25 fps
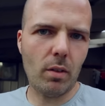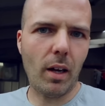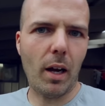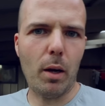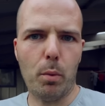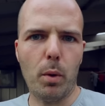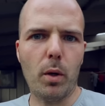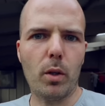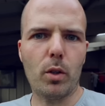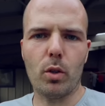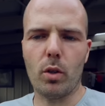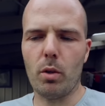I
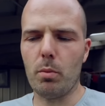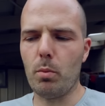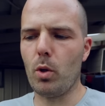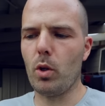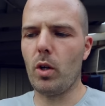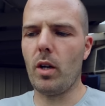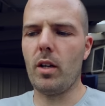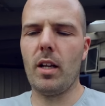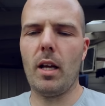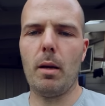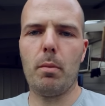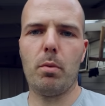will do a
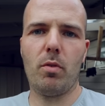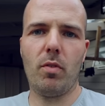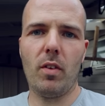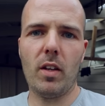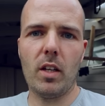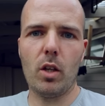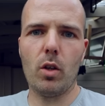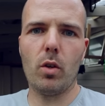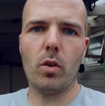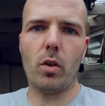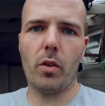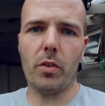more in-depth
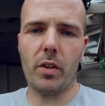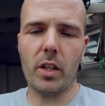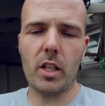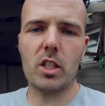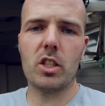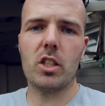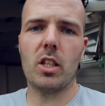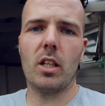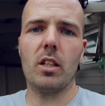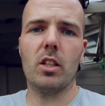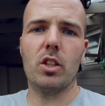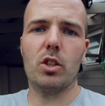video on
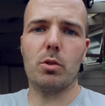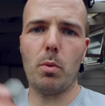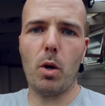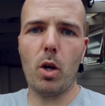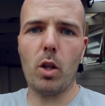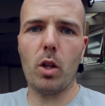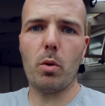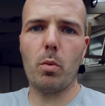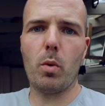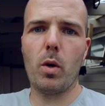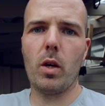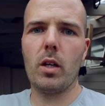this and the
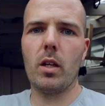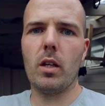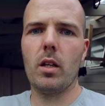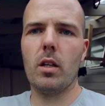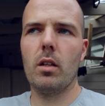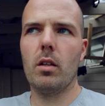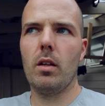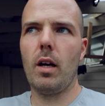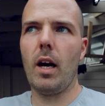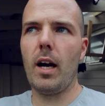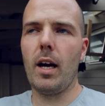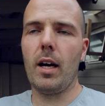smaller one,
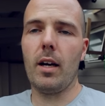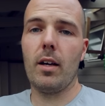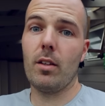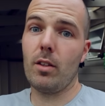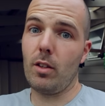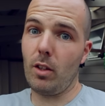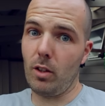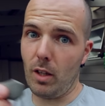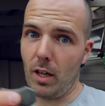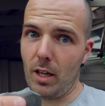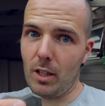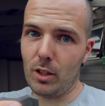
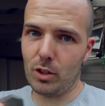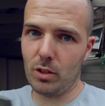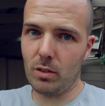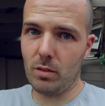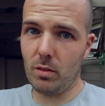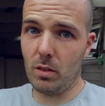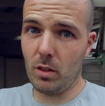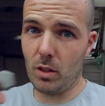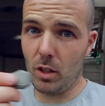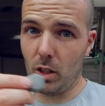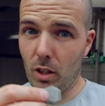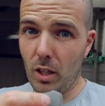the
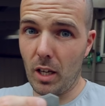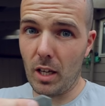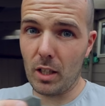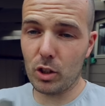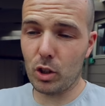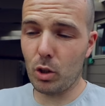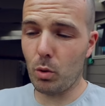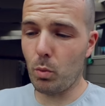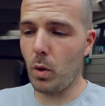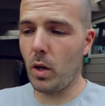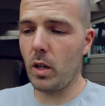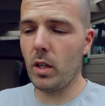
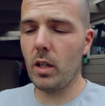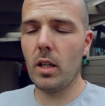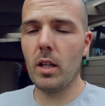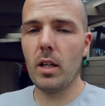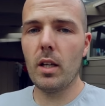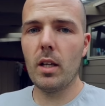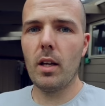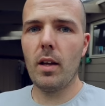larger one.